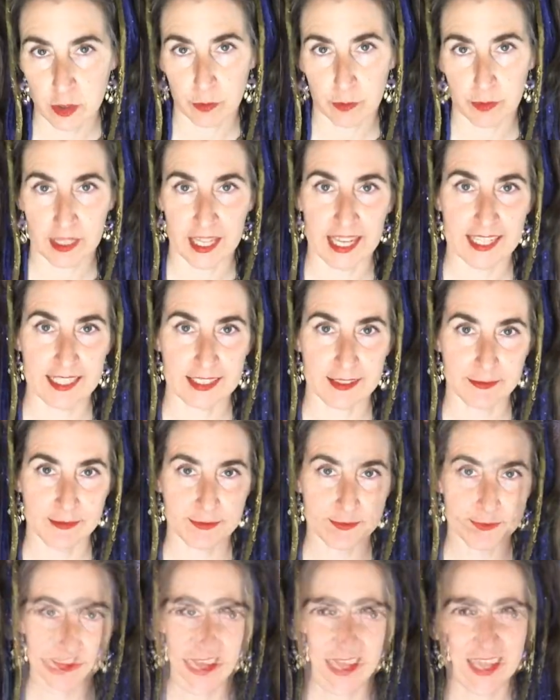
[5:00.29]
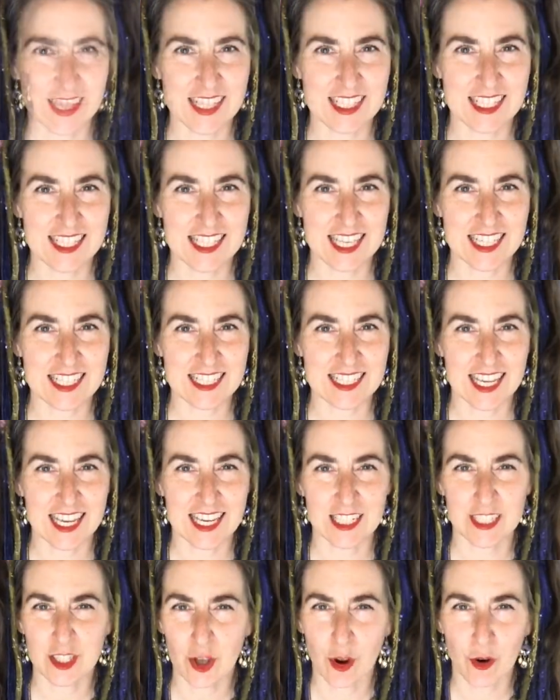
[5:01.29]
plane. To this they
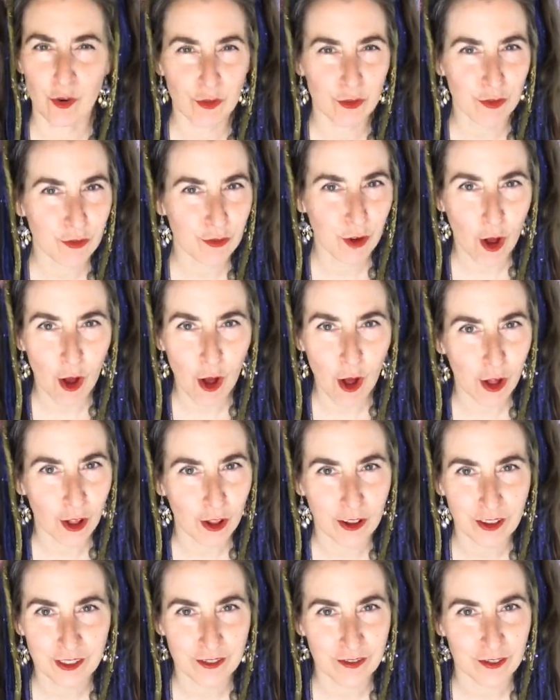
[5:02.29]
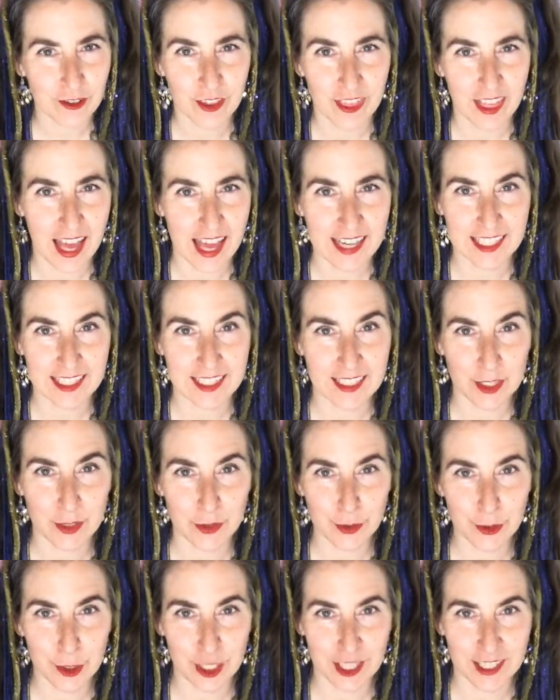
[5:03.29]
say, don't fall for that
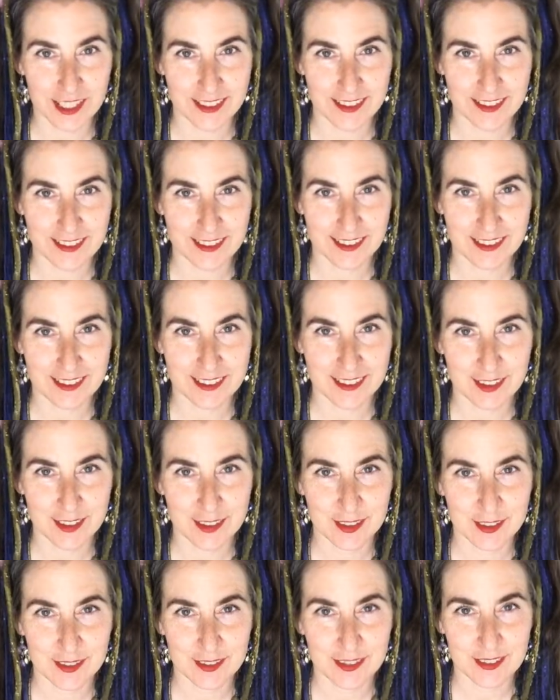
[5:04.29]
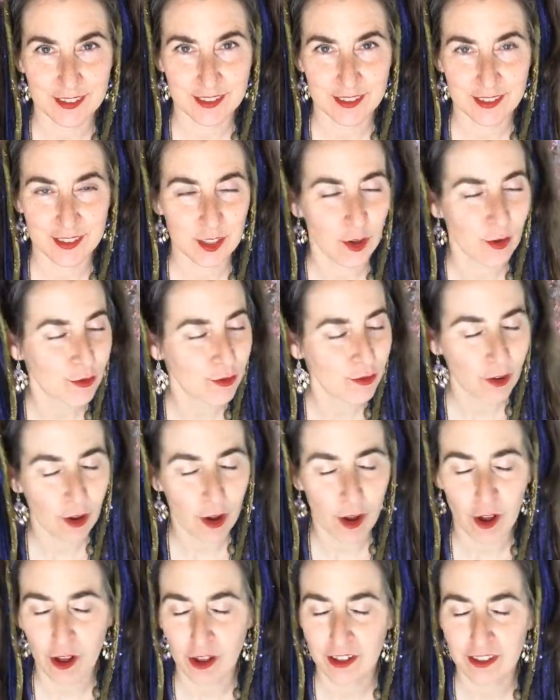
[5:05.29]
illusion. Don't
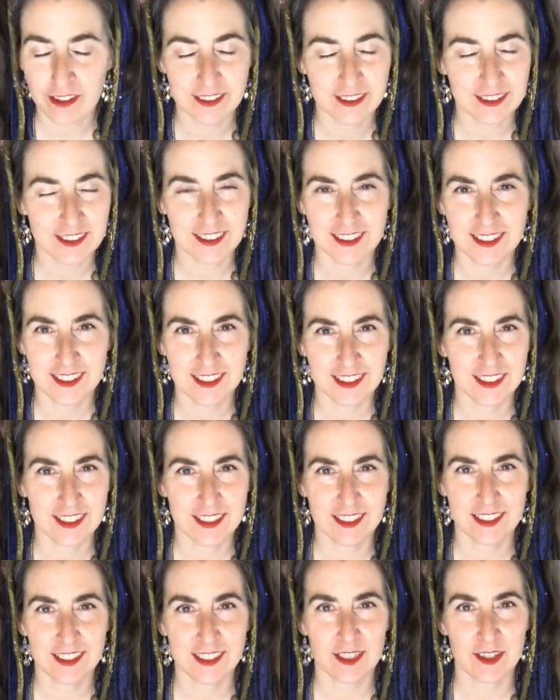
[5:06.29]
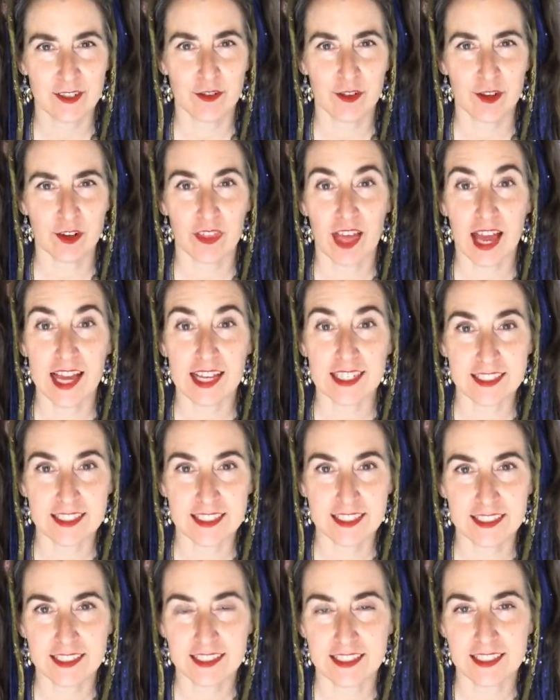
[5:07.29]
fall for that
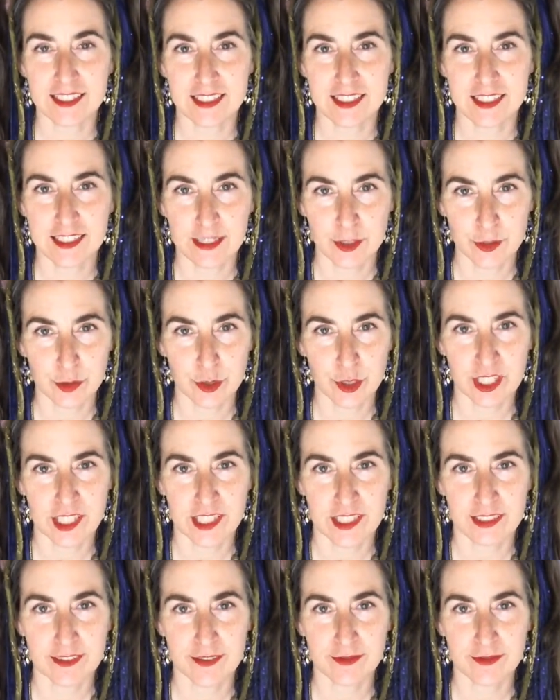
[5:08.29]
illusion.